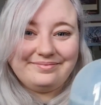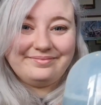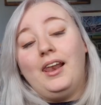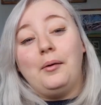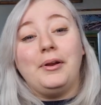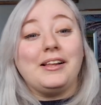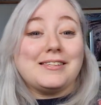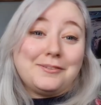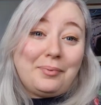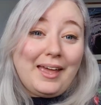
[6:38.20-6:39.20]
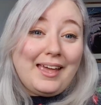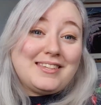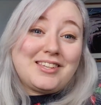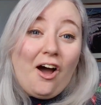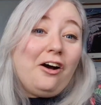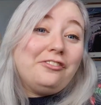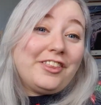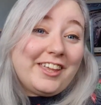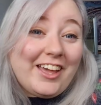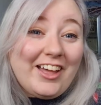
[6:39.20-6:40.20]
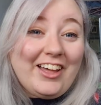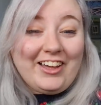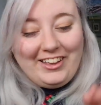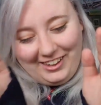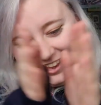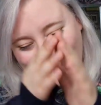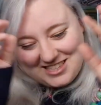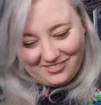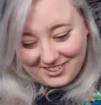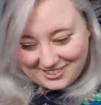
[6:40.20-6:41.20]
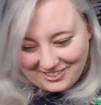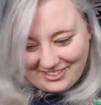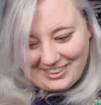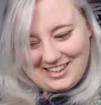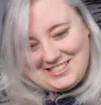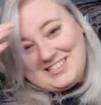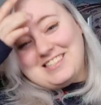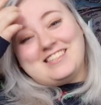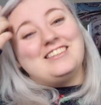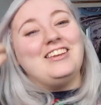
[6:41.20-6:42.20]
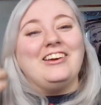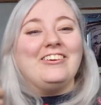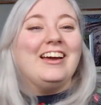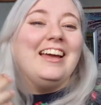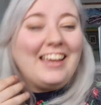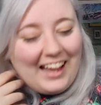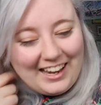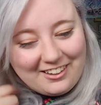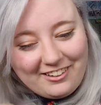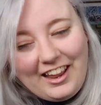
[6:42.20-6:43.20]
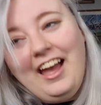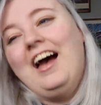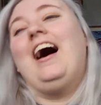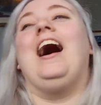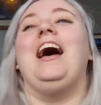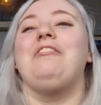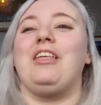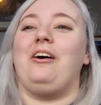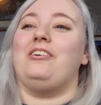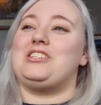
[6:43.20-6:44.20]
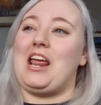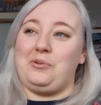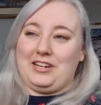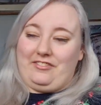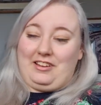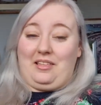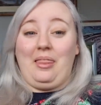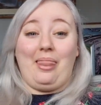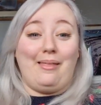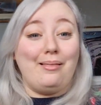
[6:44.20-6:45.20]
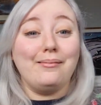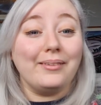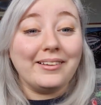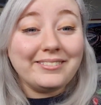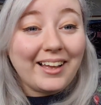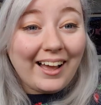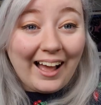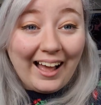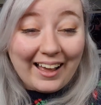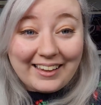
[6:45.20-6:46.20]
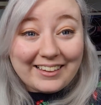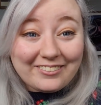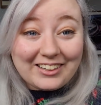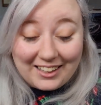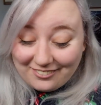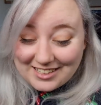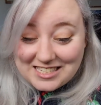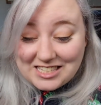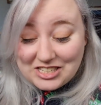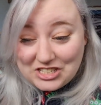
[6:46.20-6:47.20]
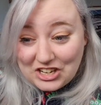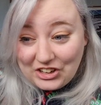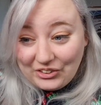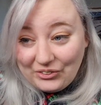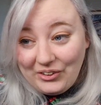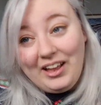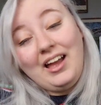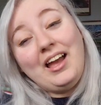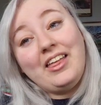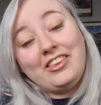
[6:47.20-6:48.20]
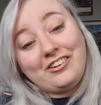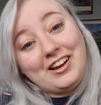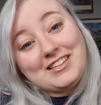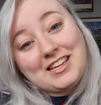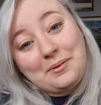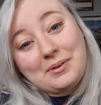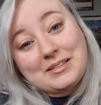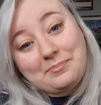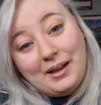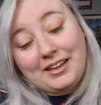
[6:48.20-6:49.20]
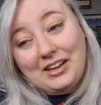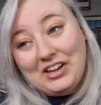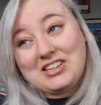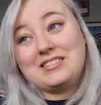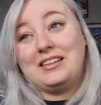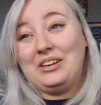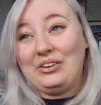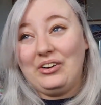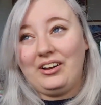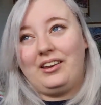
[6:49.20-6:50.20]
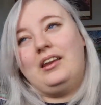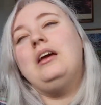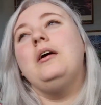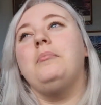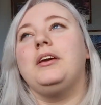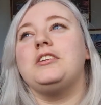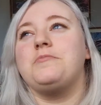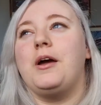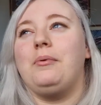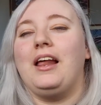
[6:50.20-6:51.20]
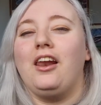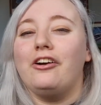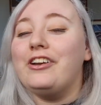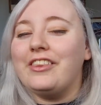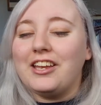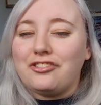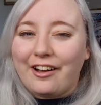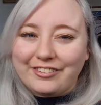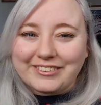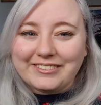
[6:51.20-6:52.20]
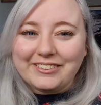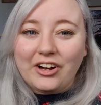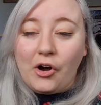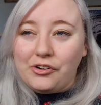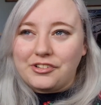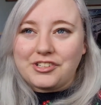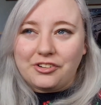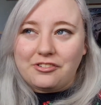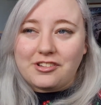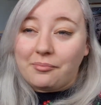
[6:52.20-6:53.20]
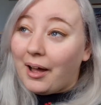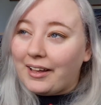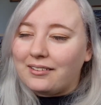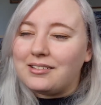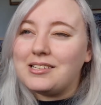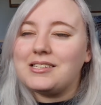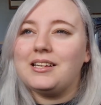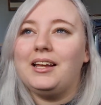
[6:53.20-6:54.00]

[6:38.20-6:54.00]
liminal space of the year. Yes, we're doing this. This is a new category. I, without a shadow of a I am going to give this to The Gracekeepers by Kirsty Logan because you might be like Lauren and they travel hundreds and hundreds of miles